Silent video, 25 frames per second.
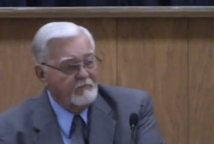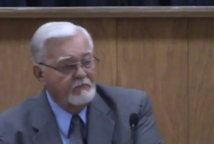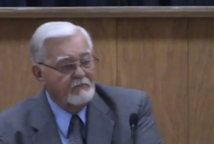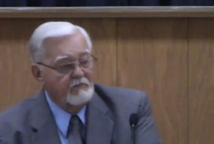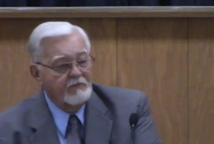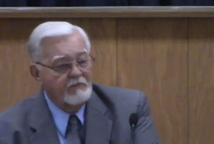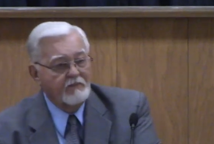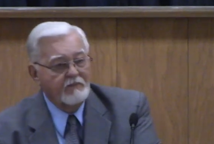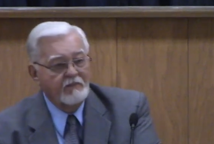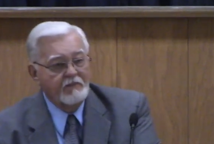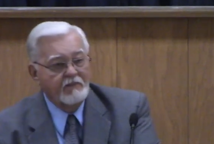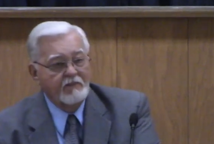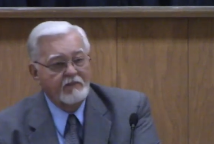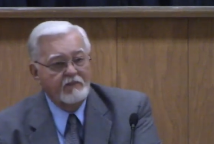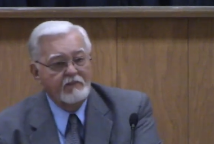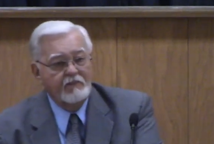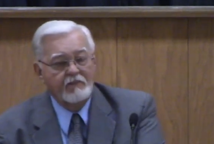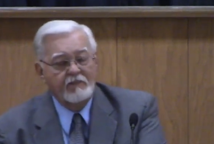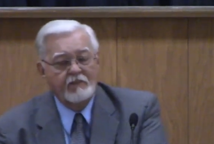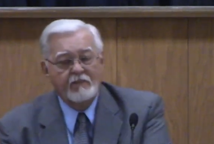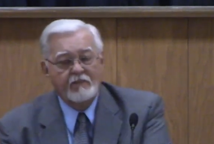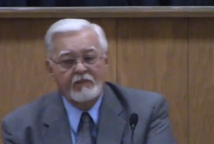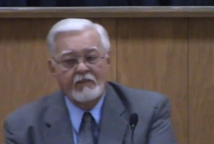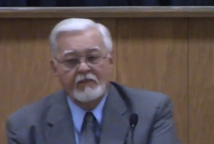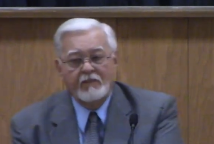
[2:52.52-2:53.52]

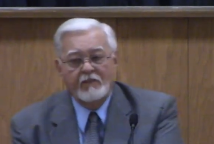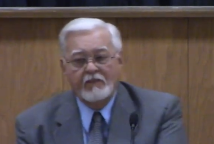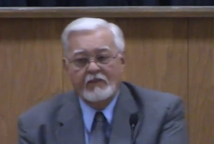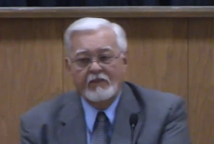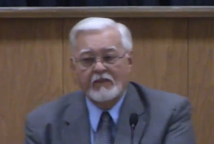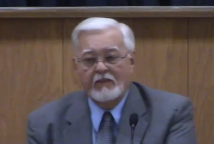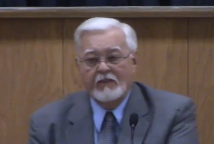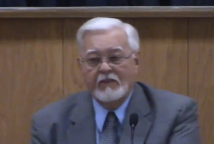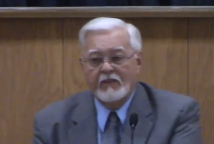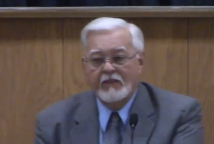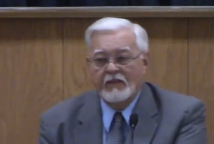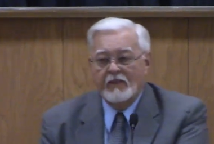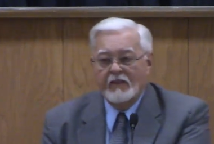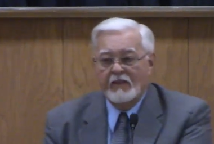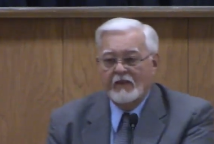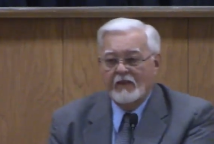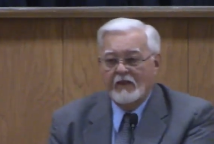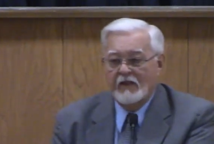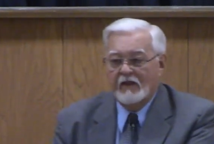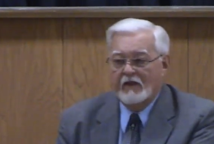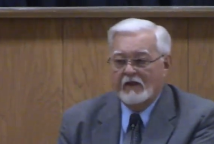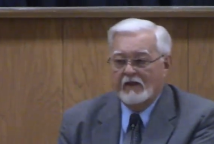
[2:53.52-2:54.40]
(silence)